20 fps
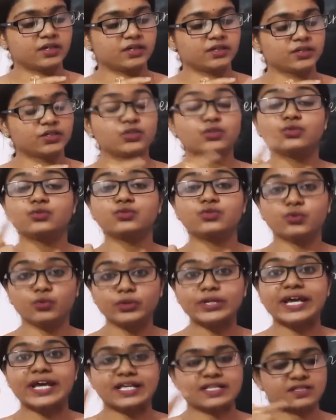known
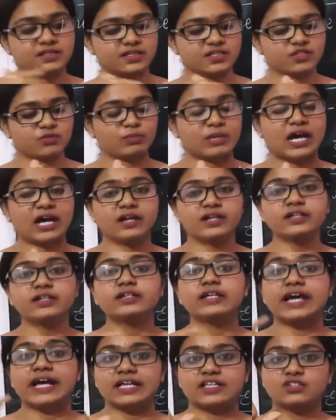as this plant
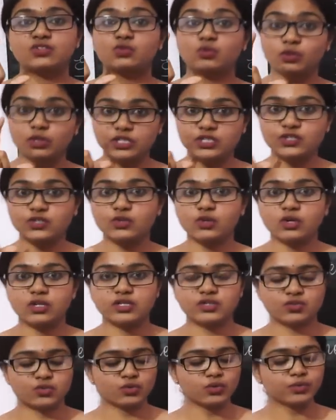as tulsi
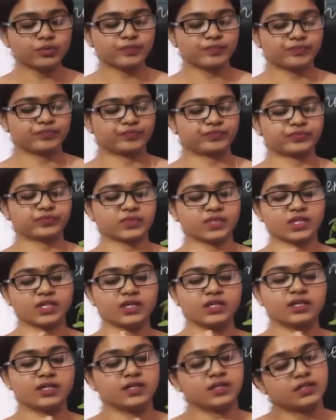also.
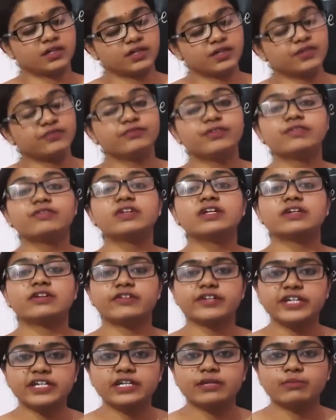We will
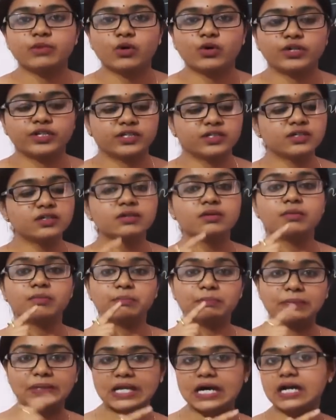read about the
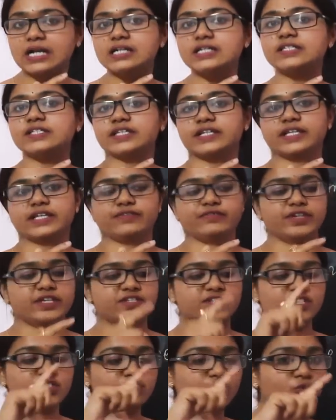plants in EVS.
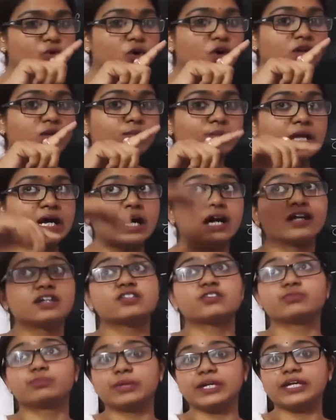Small plants,
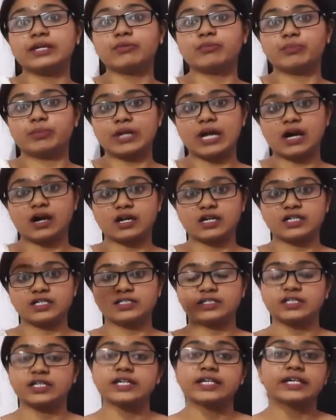big plants,
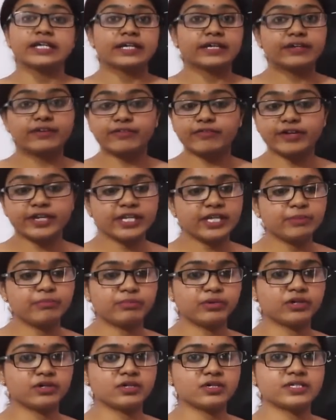
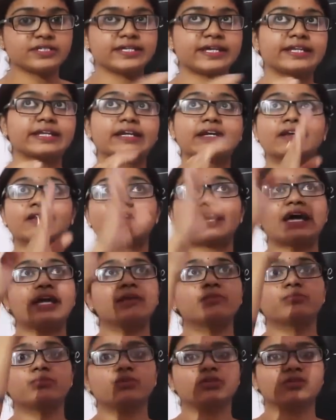creepers and
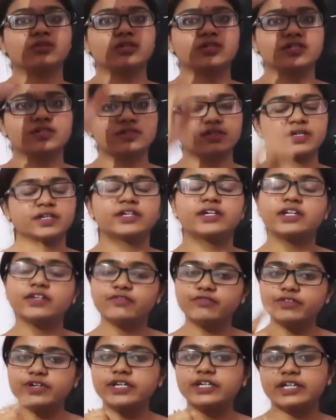climbers,
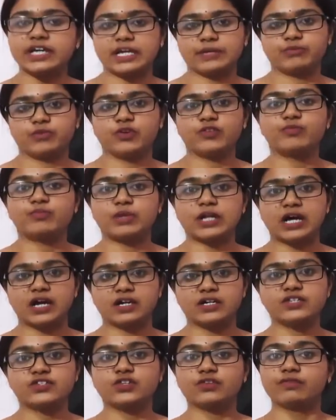different type of
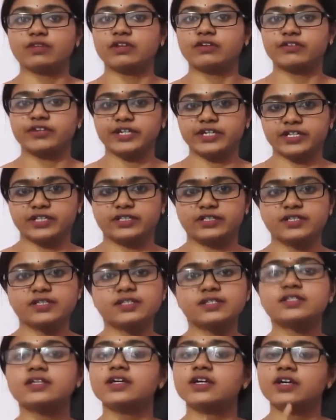plants you will read in
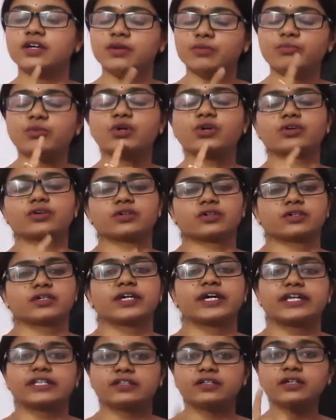this book
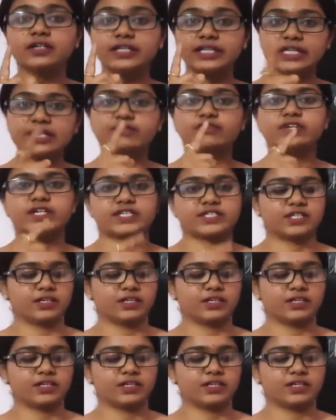in the EVS